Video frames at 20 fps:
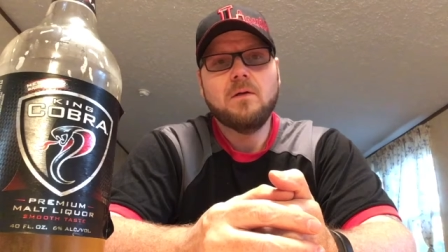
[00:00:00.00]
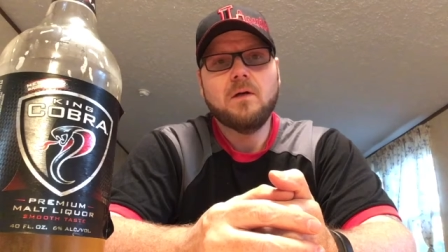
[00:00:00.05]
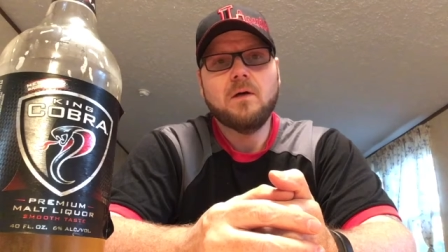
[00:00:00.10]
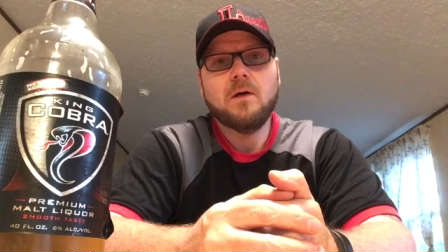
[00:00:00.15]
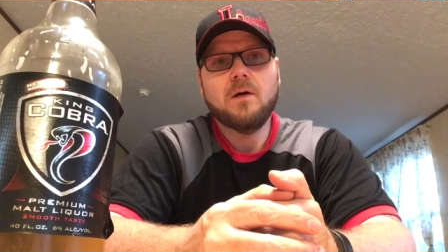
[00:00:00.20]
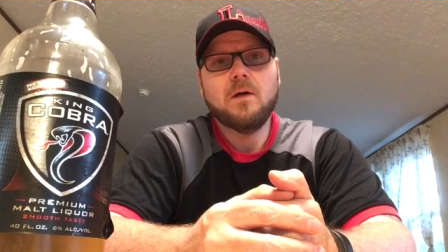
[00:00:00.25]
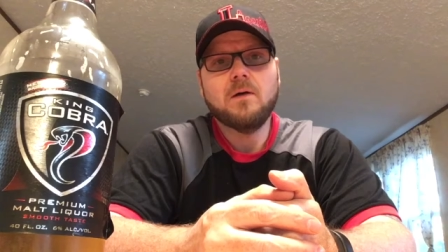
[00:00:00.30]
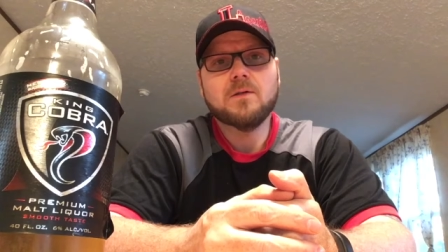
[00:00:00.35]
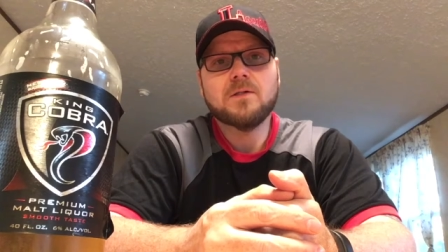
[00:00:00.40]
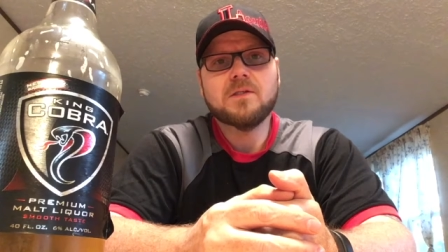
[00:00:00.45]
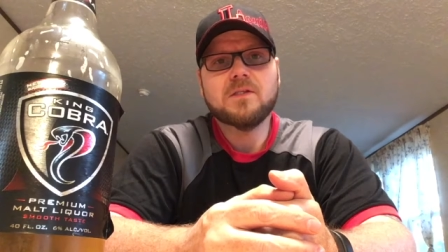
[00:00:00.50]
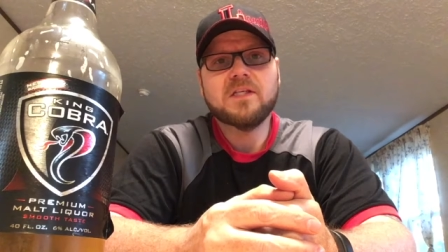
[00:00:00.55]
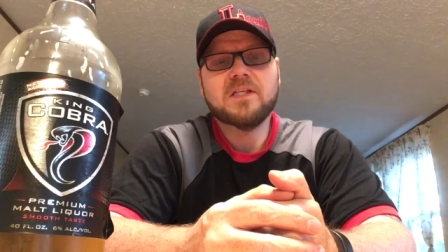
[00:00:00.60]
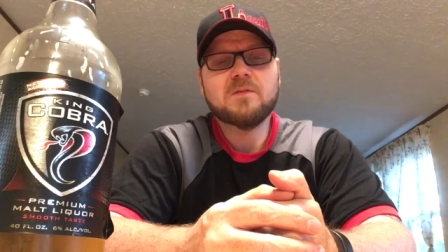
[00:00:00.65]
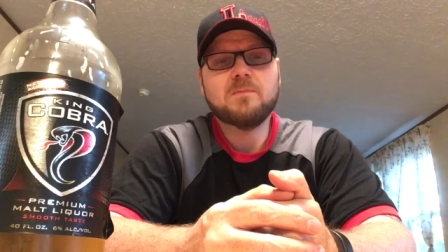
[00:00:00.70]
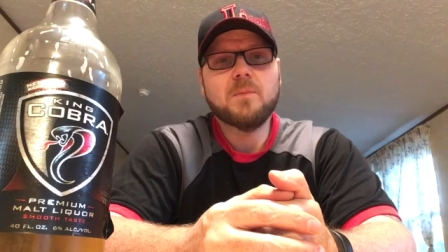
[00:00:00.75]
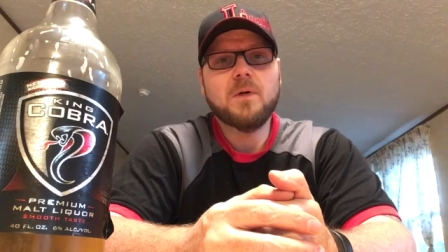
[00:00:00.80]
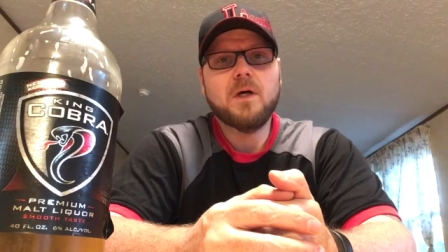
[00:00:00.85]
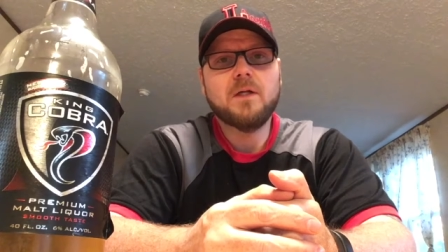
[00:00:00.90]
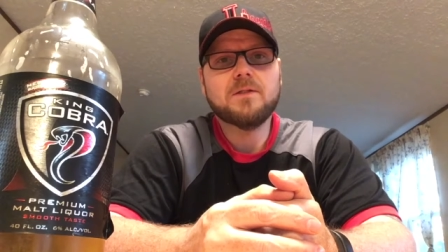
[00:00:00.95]
uh,
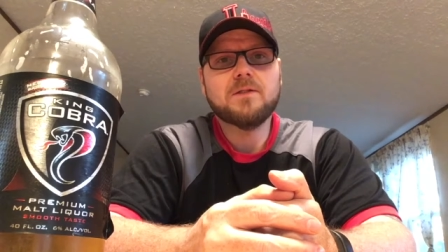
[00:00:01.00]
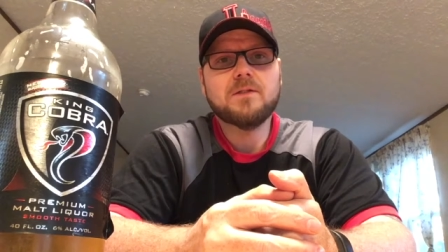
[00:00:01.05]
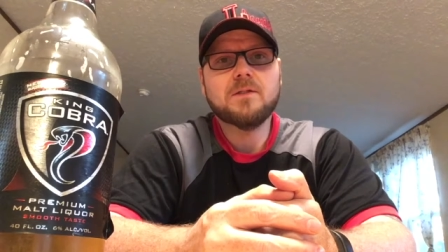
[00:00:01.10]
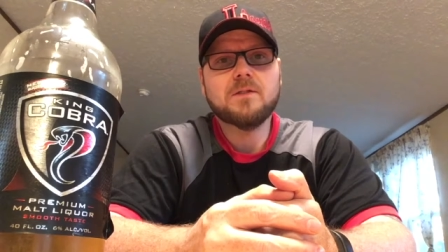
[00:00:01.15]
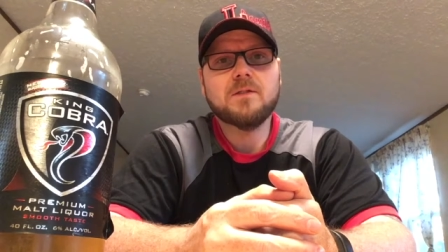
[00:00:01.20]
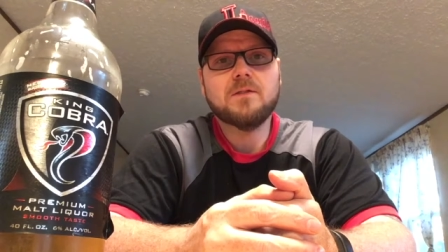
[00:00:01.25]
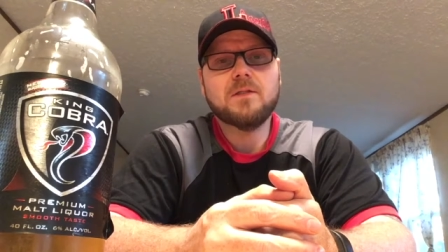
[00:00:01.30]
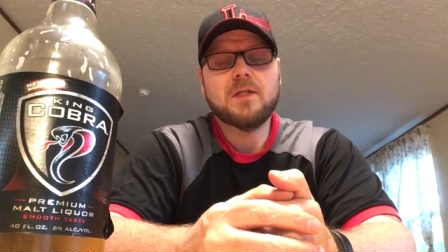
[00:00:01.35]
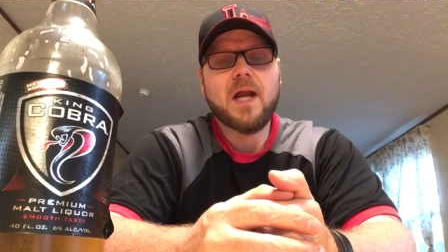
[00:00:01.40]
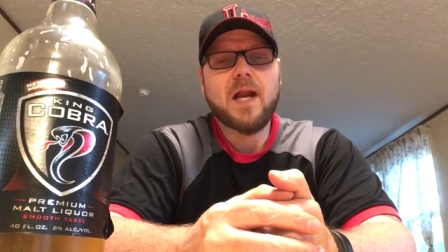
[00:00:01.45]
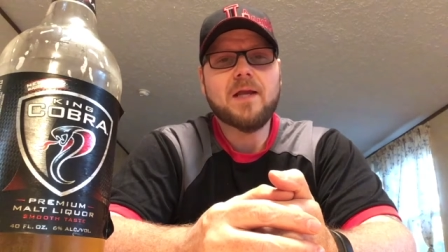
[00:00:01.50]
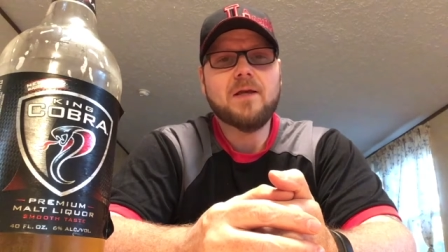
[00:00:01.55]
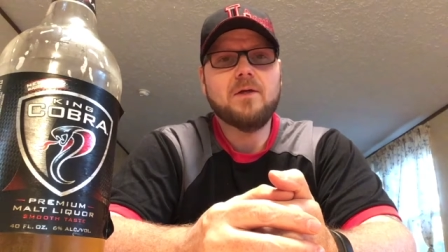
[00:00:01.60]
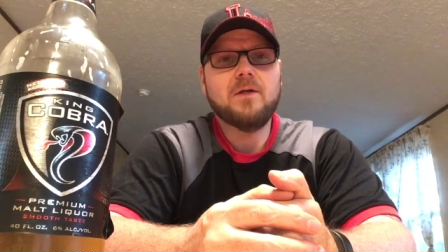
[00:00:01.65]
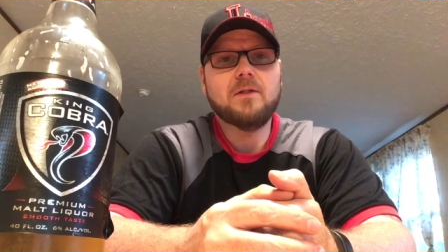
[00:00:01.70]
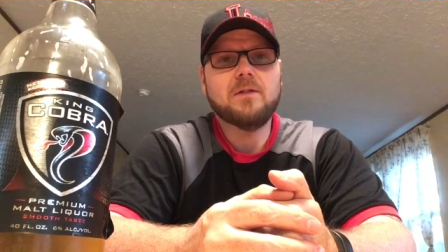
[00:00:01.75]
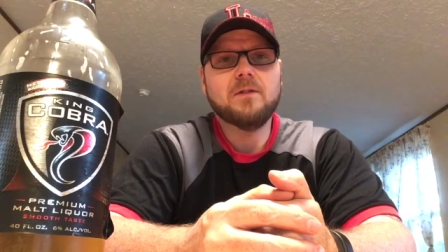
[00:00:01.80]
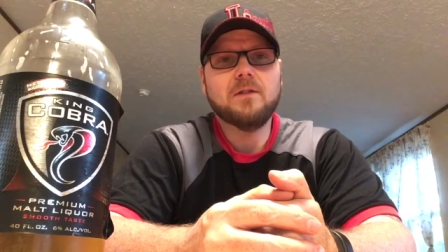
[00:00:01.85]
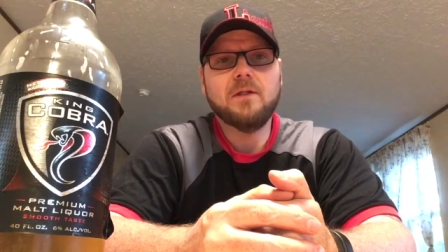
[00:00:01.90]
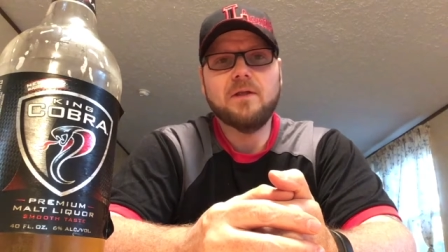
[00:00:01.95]
six months that I
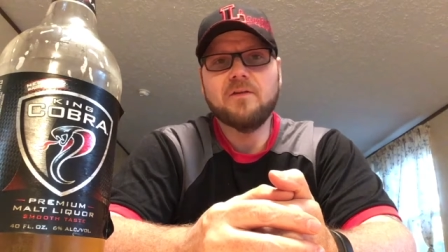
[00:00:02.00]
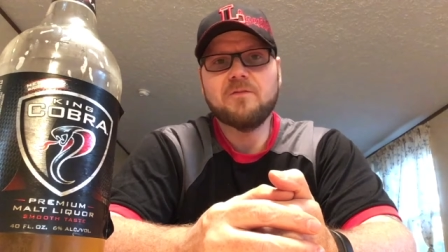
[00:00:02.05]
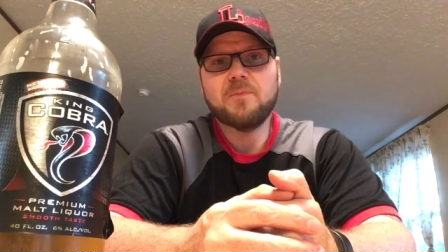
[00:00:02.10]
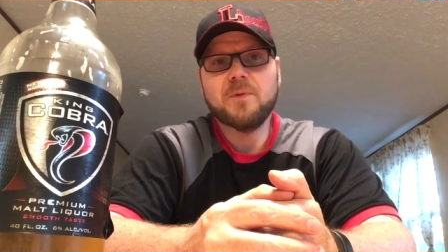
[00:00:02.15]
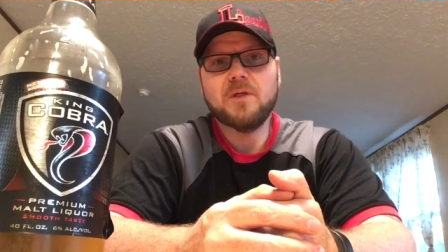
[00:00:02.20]
couldn't lift